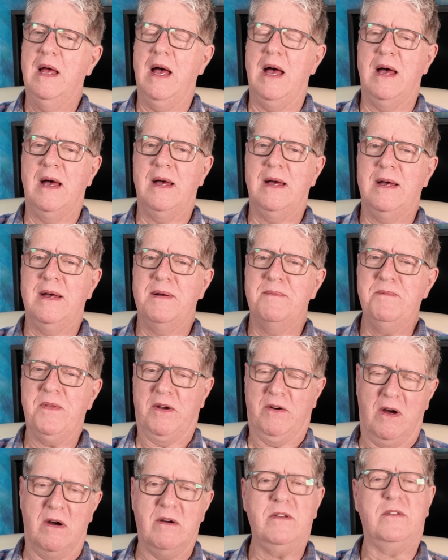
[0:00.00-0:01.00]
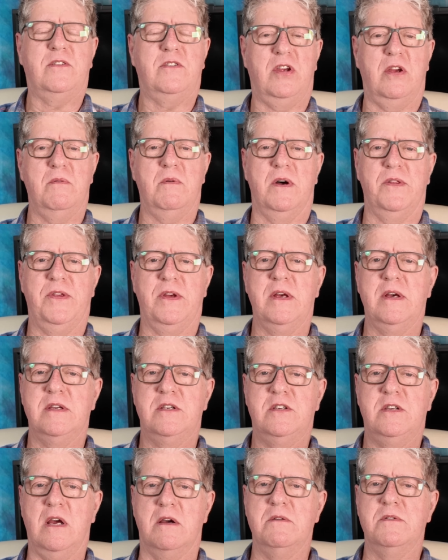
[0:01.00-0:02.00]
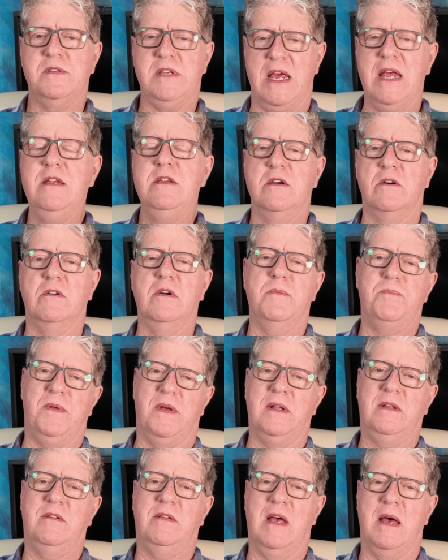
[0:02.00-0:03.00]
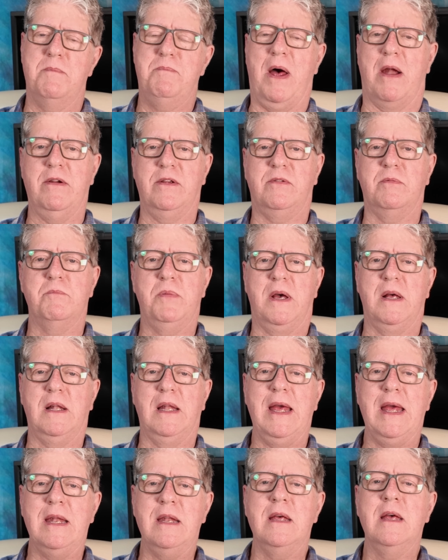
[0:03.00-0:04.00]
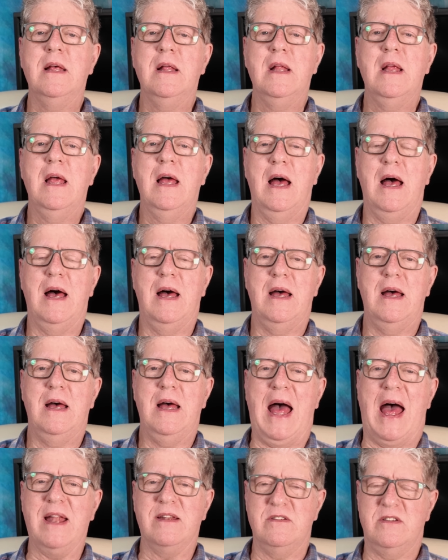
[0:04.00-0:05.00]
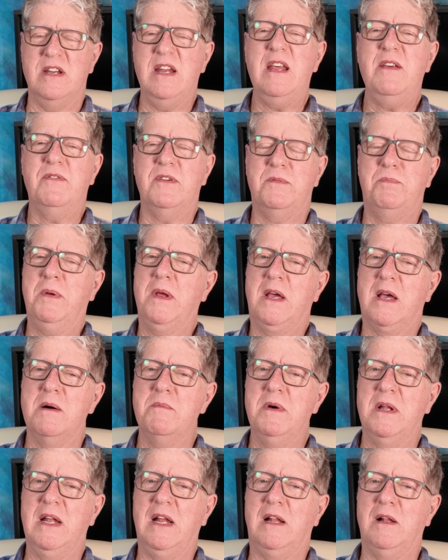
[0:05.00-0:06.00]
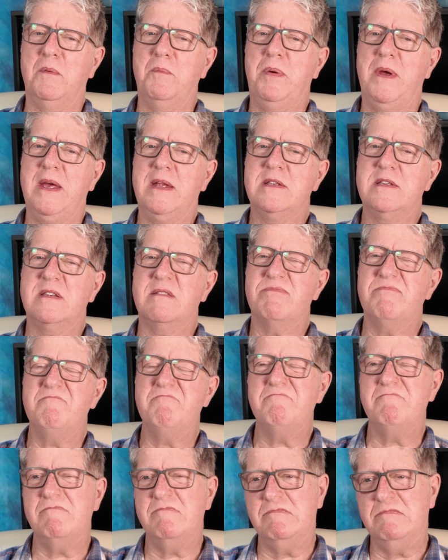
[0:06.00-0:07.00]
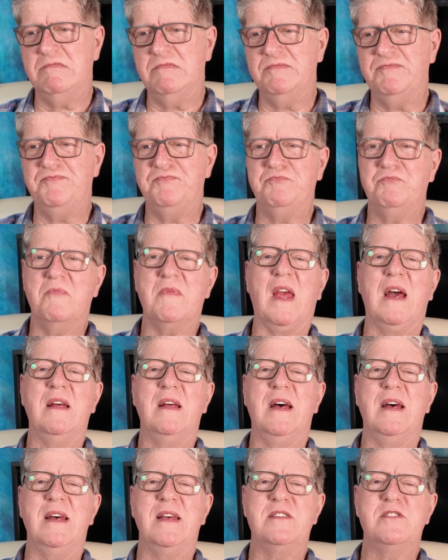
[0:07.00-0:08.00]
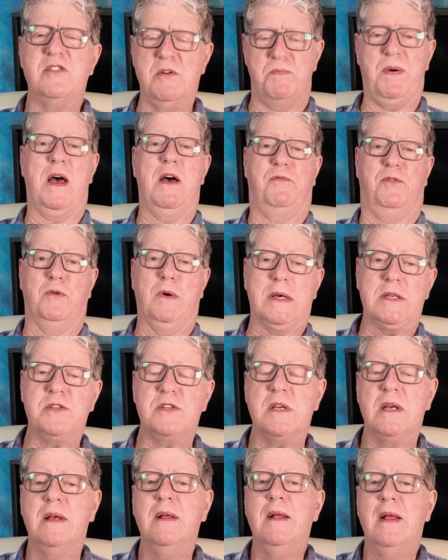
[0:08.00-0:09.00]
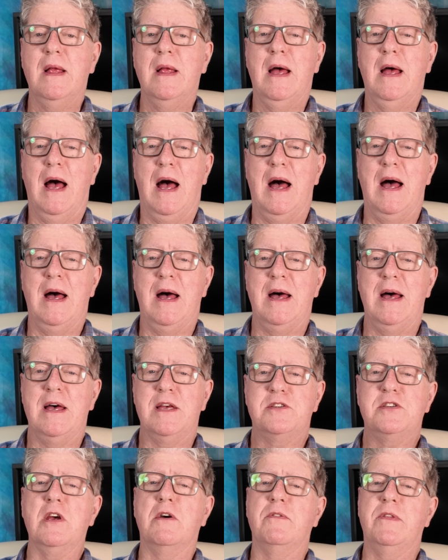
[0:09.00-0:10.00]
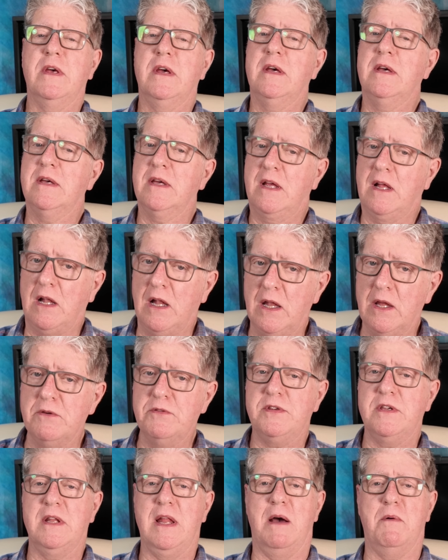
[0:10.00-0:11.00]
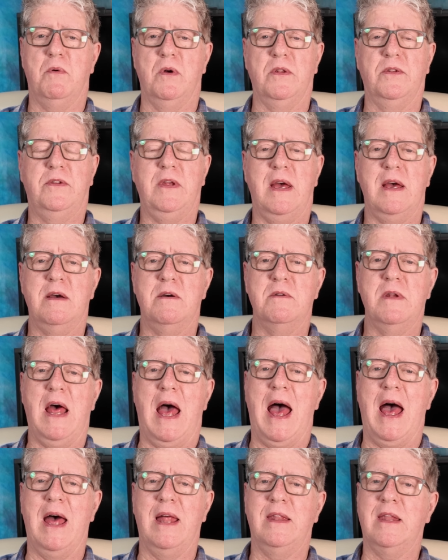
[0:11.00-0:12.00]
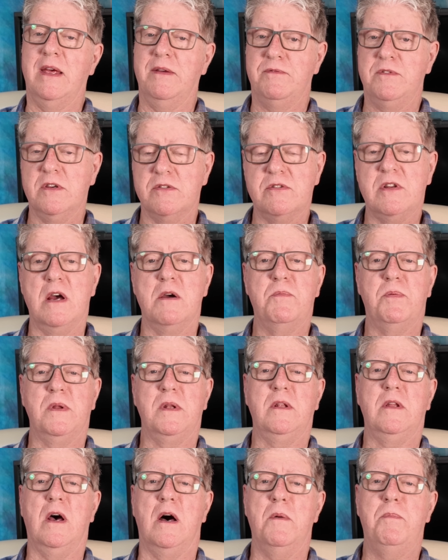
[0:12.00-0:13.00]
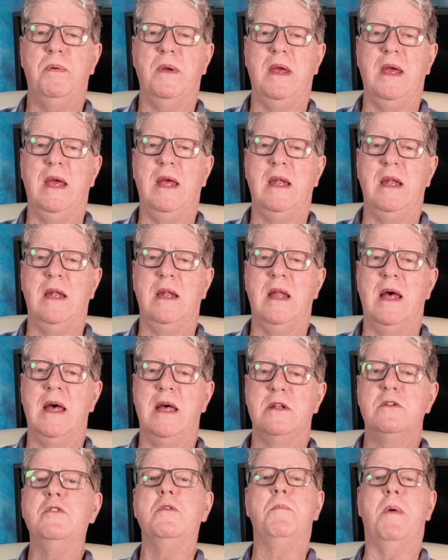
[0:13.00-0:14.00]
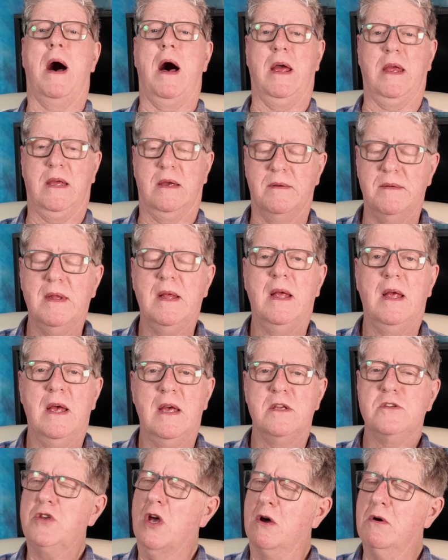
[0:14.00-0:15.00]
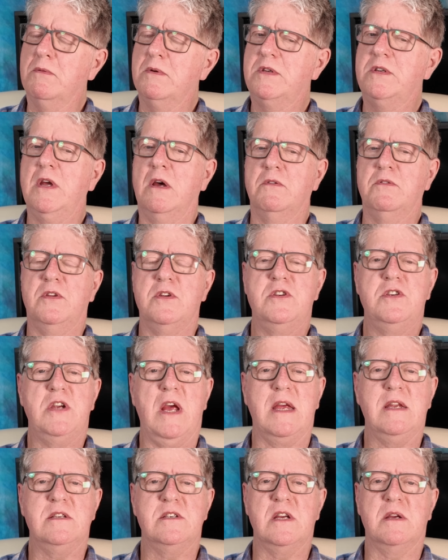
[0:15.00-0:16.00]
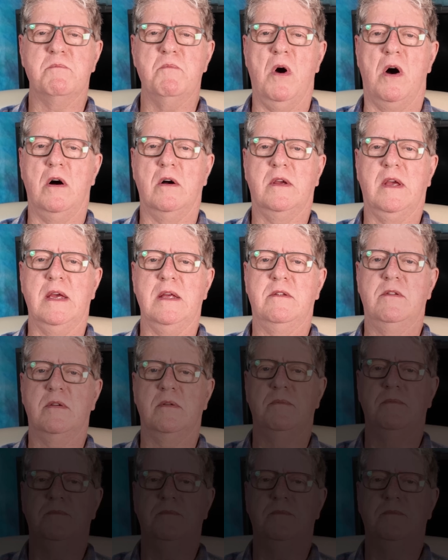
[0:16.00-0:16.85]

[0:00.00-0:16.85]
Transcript: There are two other shows in Europe, that's Paris and Berlin, and Geneva's become a little bit superfluous. So they're closing that one down, and they've just opened up in Dubai. So shows a changing market.